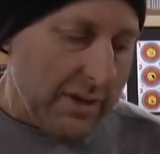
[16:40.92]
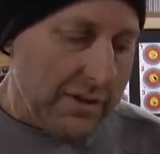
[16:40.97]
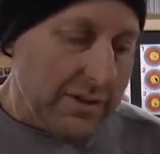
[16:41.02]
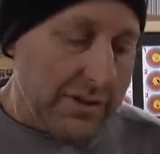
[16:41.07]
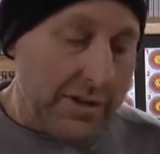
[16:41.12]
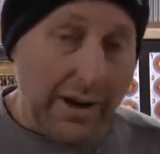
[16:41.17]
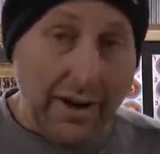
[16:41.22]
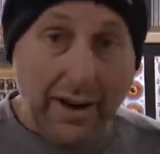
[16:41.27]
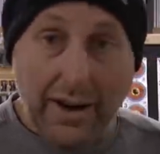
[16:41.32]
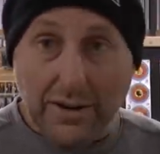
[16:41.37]

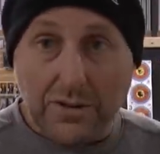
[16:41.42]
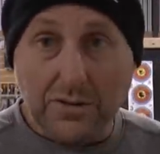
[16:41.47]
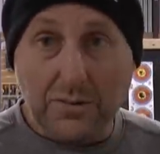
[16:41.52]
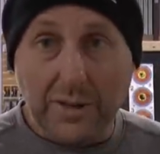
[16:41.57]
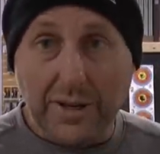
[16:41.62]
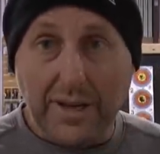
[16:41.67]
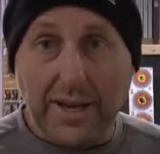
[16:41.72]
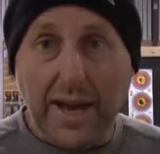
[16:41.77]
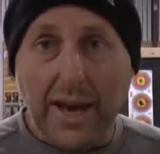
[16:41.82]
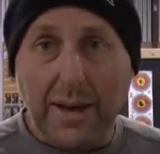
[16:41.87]
So I was
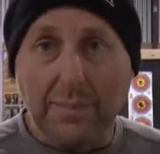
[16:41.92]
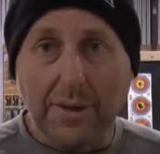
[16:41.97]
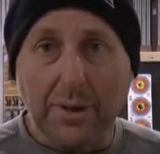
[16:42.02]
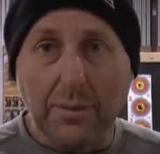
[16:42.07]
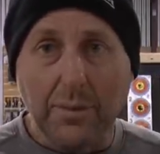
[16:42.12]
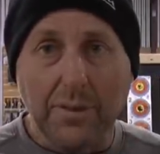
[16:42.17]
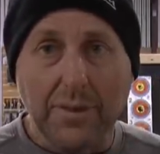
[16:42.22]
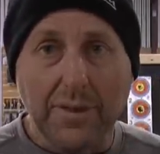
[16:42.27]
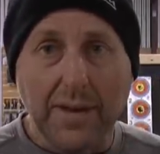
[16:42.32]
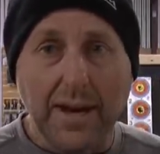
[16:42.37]
really
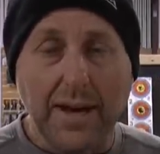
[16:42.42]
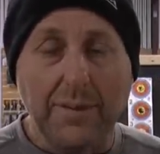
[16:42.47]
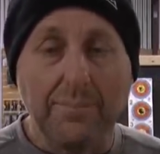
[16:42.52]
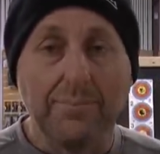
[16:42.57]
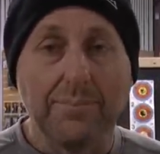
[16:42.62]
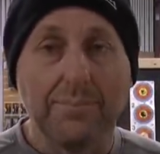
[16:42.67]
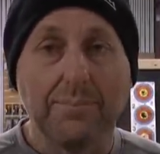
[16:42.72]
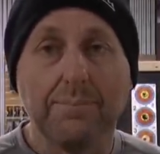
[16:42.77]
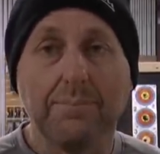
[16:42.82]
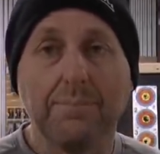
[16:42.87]
happy with
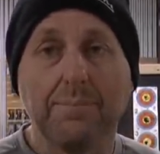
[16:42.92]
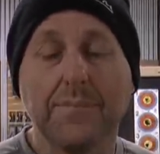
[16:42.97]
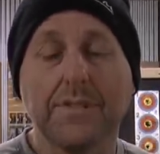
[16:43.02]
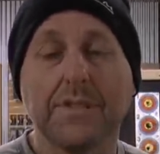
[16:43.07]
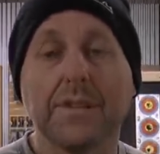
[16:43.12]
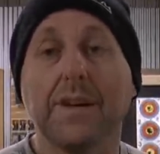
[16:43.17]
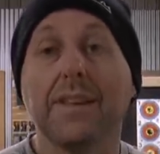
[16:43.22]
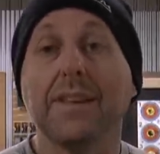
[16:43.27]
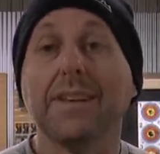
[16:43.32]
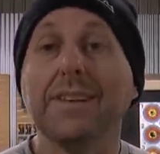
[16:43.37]
that.
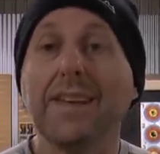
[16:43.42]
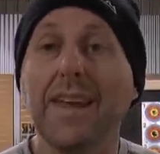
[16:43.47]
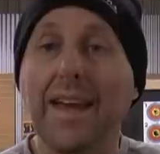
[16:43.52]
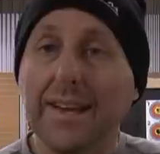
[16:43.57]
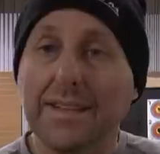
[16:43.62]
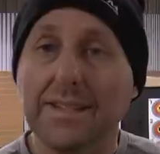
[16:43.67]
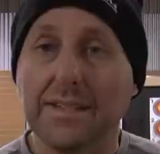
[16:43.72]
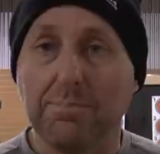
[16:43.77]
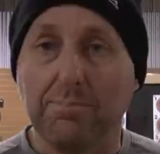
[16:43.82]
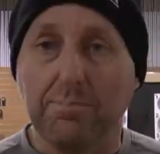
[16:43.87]
So the
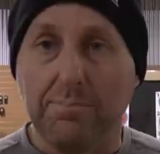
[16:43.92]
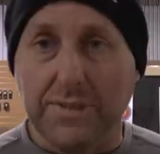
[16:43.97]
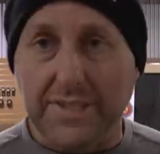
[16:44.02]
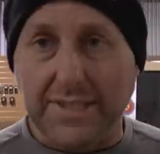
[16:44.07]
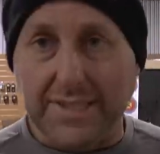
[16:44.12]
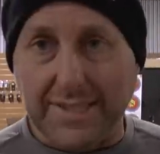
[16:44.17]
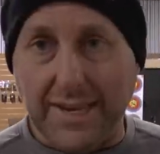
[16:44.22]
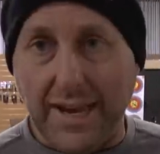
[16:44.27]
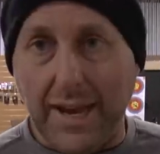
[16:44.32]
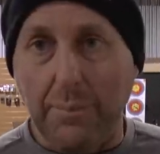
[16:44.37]
next
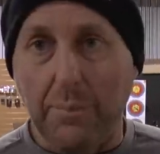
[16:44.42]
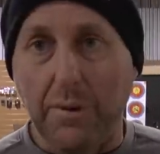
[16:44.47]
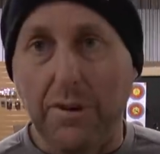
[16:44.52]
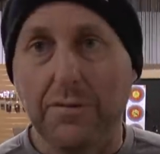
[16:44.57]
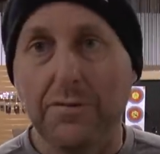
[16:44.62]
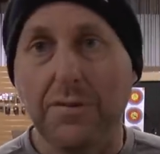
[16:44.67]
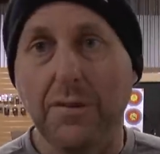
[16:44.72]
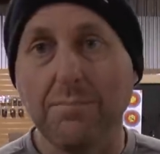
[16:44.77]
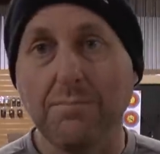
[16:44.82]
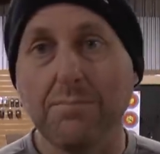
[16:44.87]
step
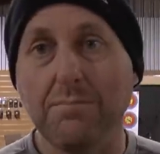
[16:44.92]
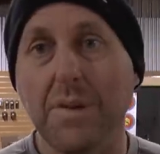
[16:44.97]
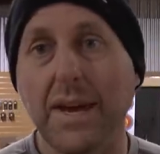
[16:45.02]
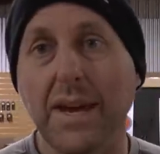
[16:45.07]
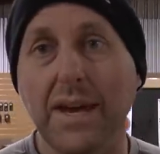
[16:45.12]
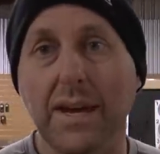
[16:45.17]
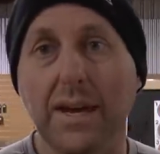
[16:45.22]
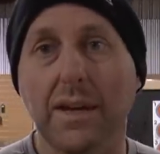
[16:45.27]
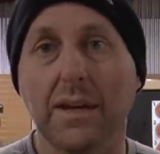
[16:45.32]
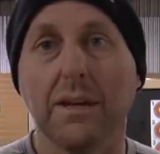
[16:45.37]
for
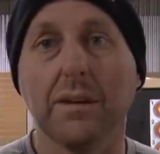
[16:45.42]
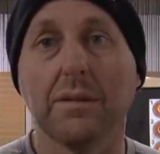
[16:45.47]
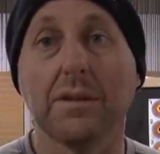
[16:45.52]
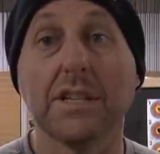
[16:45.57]
me,